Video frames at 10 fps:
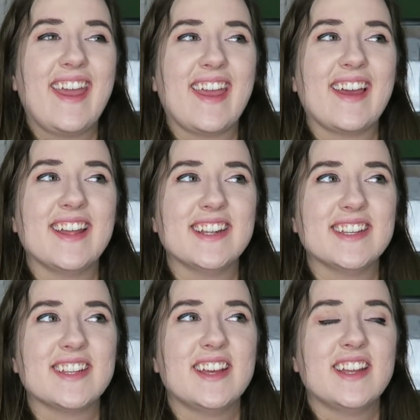
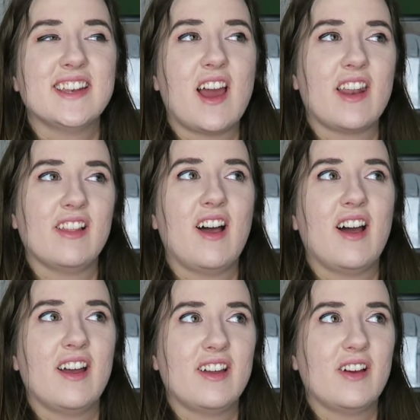and not a
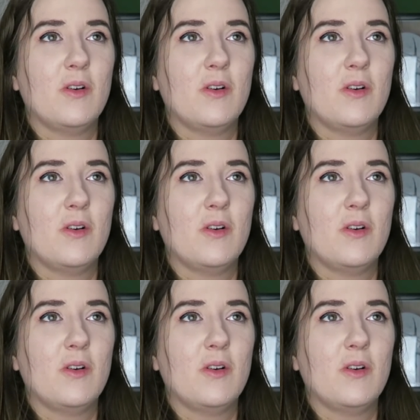lot